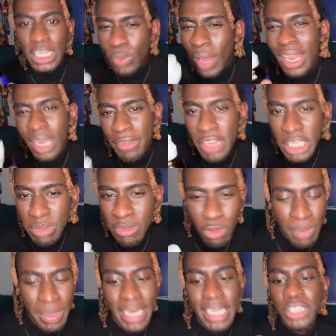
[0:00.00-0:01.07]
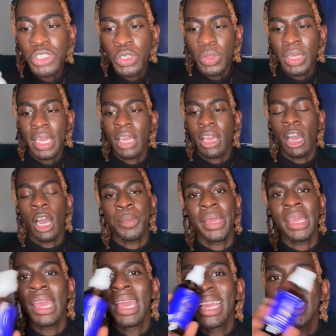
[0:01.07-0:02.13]
That's why I love this before bed. It's soothing and
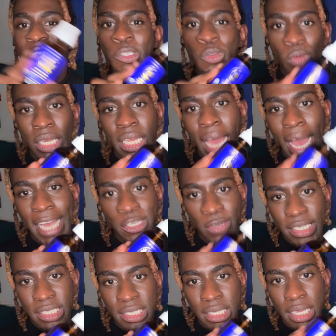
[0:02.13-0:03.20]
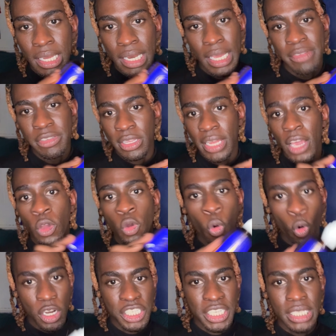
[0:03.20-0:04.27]
calming. Just really hydrates the skin and gives you that
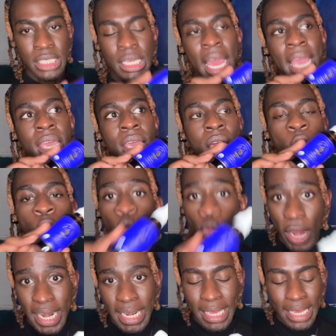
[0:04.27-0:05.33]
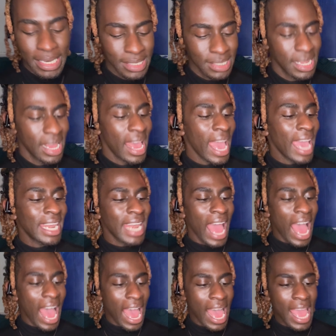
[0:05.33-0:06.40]
gorgeous like radiance. And
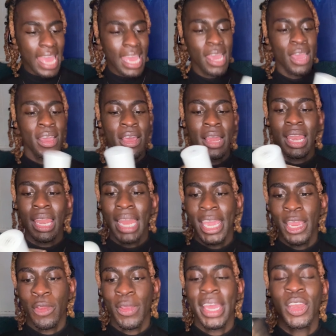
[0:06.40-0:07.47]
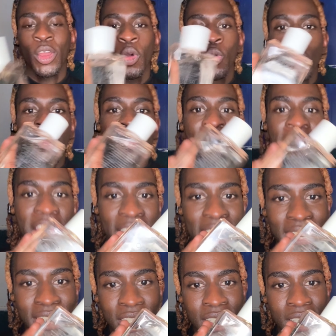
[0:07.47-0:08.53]
I layer it with
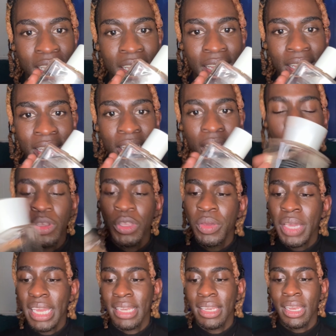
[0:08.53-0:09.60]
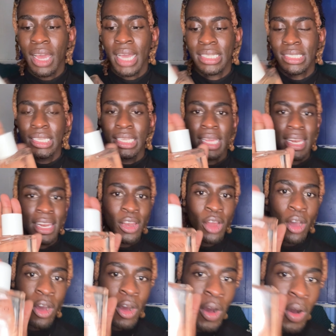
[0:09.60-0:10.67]
this. Oh, you cannot see that
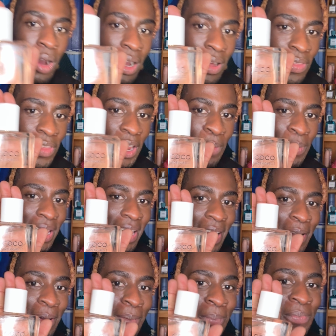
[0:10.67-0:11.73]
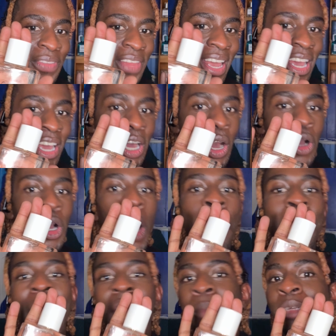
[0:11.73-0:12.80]
at all. There we go.
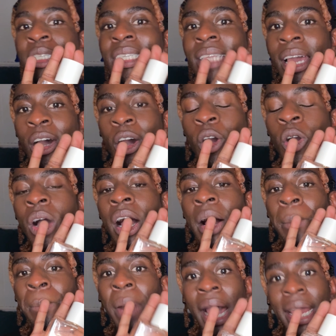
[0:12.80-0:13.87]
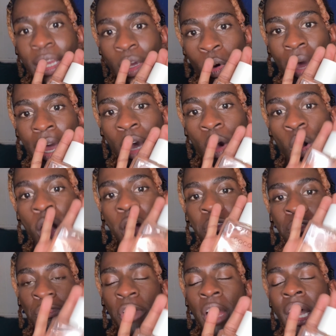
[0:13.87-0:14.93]
Coco Mademoiselle body oil
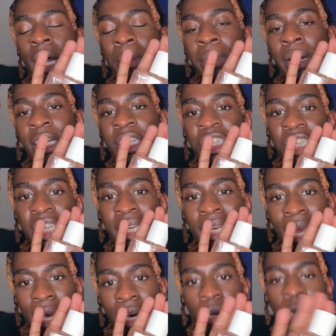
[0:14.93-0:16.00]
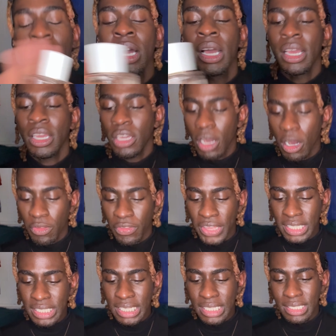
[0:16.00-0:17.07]
from Chanel. Y'all,
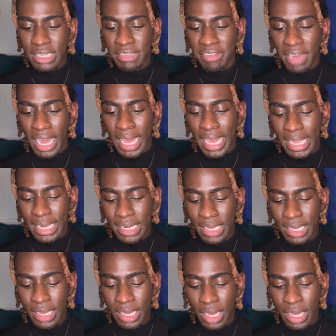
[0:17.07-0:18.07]
this is divine.